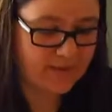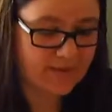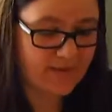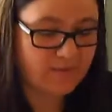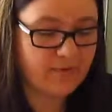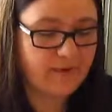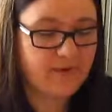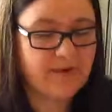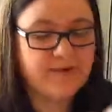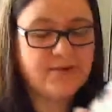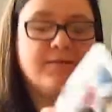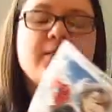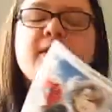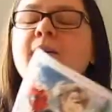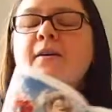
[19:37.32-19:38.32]
got really
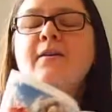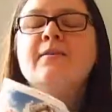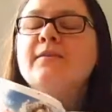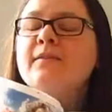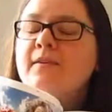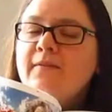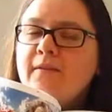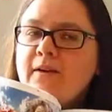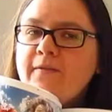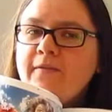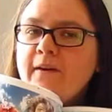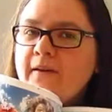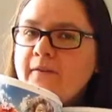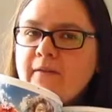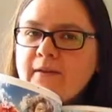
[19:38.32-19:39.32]
nice art right in
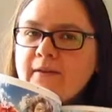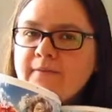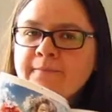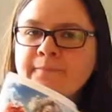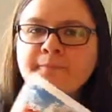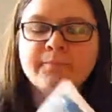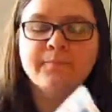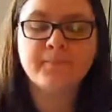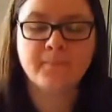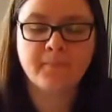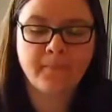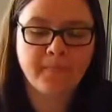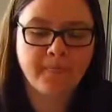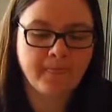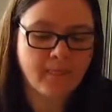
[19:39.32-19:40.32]
front of it.
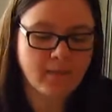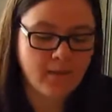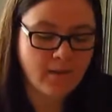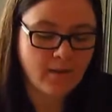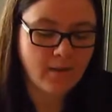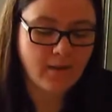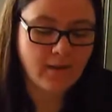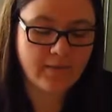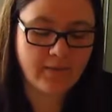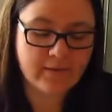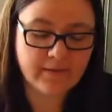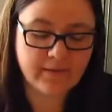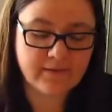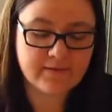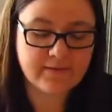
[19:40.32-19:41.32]
And then,
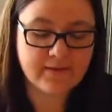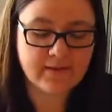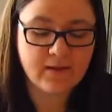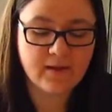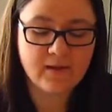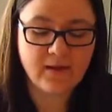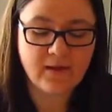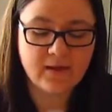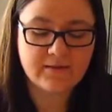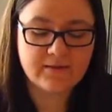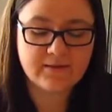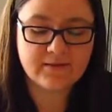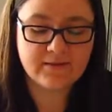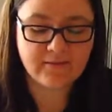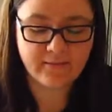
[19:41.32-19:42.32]
like I said, lots
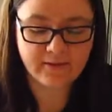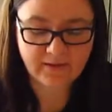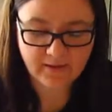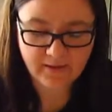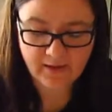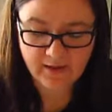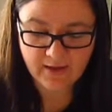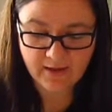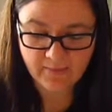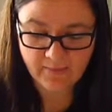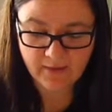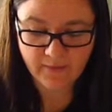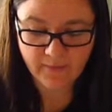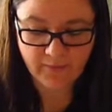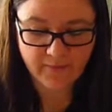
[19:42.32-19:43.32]
of stuff about the game.
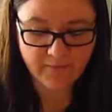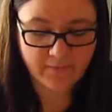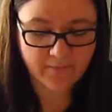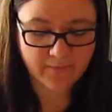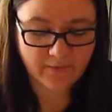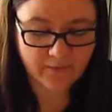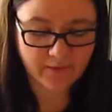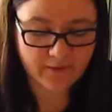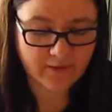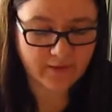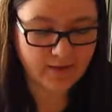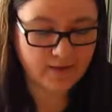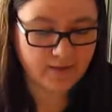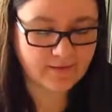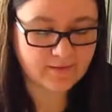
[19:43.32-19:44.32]
I don't want to flip through it in
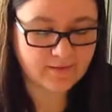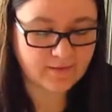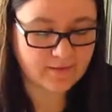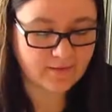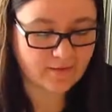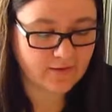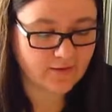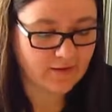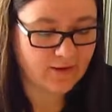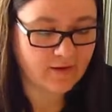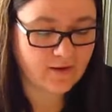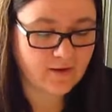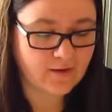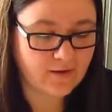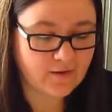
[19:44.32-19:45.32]
case either
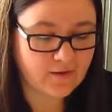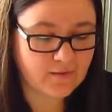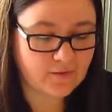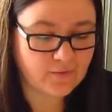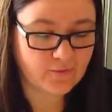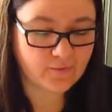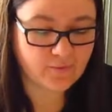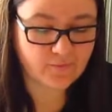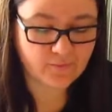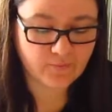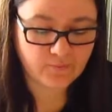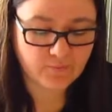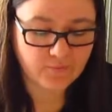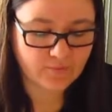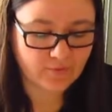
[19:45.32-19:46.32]
you
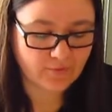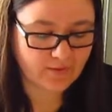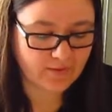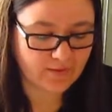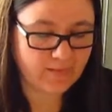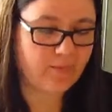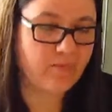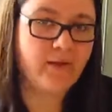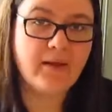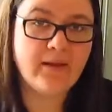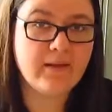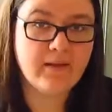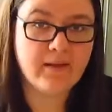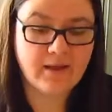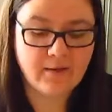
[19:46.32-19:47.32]
are going to play
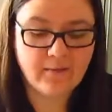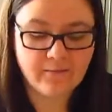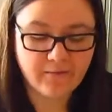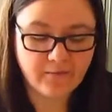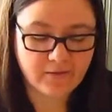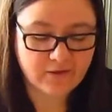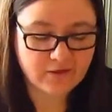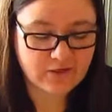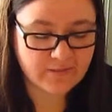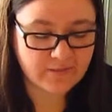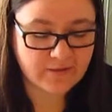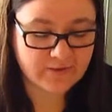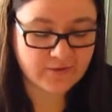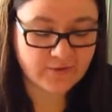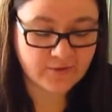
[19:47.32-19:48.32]
the game, if you're learning
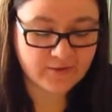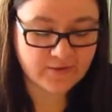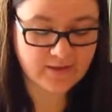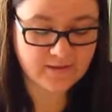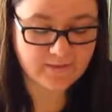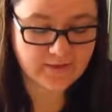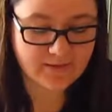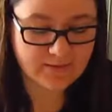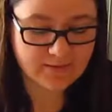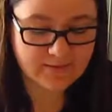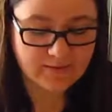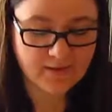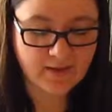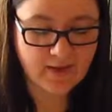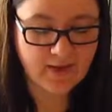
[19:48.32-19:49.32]
Japanese or no Japanese.
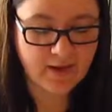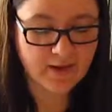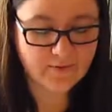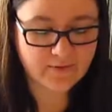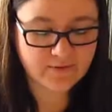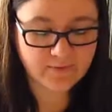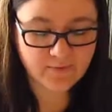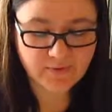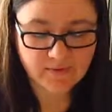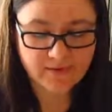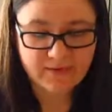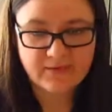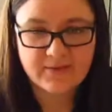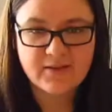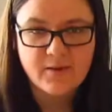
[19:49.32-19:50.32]
I don't want to spoil
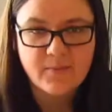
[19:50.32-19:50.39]
it.